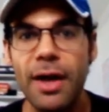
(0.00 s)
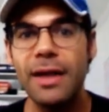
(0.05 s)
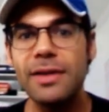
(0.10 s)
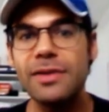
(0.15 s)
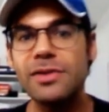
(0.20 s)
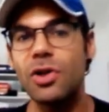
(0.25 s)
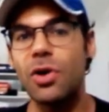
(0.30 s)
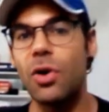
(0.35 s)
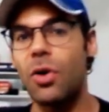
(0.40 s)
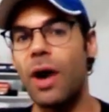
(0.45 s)

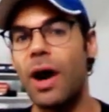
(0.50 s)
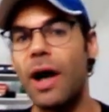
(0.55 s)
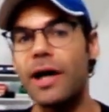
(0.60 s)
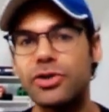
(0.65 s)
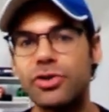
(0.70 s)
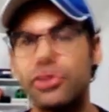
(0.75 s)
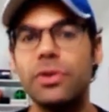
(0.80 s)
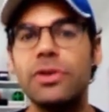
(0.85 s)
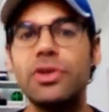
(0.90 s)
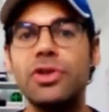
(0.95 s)
And so I
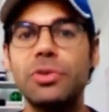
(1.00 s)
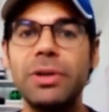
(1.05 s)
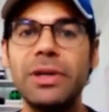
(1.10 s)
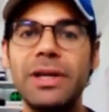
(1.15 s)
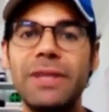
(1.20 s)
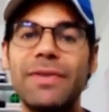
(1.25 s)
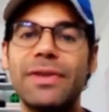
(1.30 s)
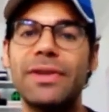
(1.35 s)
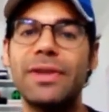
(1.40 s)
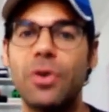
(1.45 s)
truly do
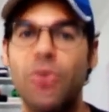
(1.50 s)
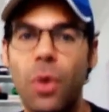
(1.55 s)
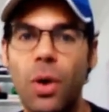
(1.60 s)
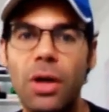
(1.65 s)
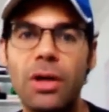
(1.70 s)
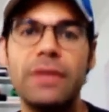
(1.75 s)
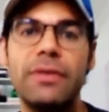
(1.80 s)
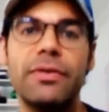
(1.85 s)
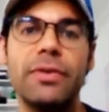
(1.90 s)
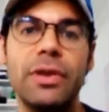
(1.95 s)
believe that the
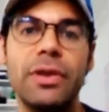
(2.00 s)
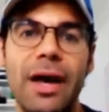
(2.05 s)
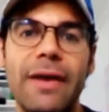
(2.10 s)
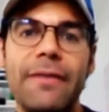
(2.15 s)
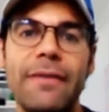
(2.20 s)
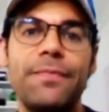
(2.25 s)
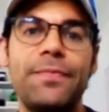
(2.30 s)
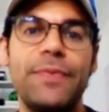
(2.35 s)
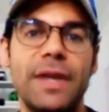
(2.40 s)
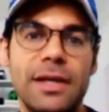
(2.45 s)
quality of your
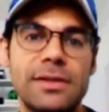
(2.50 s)
life